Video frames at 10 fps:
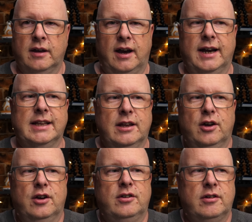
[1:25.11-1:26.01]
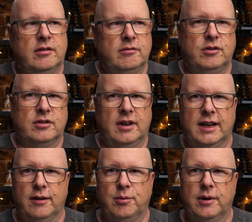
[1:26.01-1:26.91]
I learn just
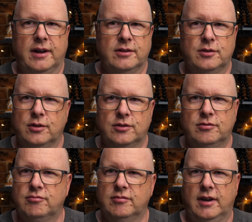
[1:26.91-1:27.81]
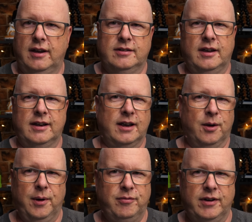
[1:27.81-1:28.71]
like everyone else does as I
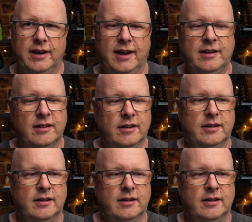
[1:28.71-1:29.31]
go every day.